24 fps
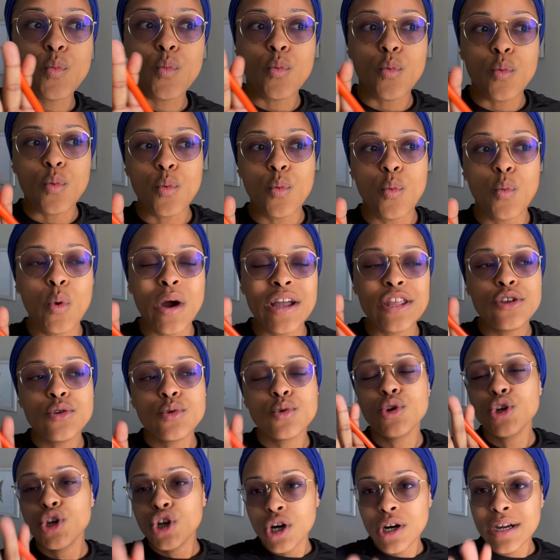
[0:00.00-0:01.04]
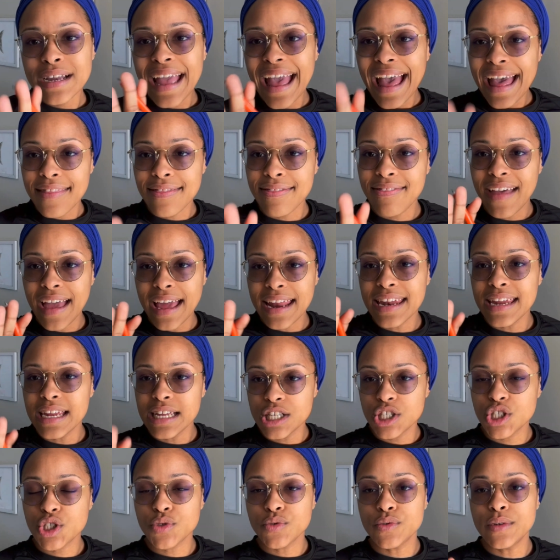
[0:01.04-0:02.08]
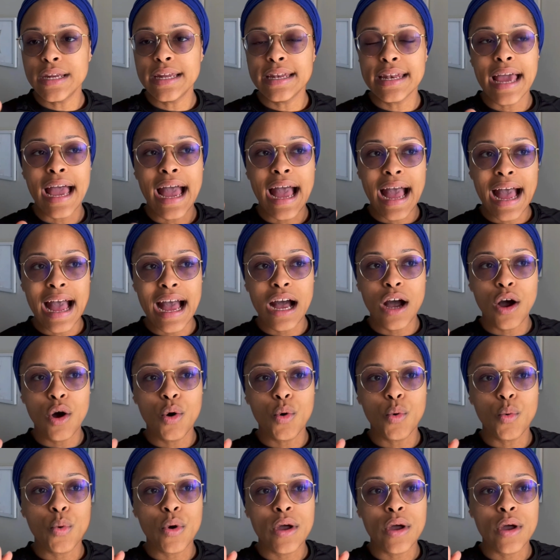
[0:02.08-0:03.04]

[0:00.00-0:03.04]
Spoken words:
when you look at that history and how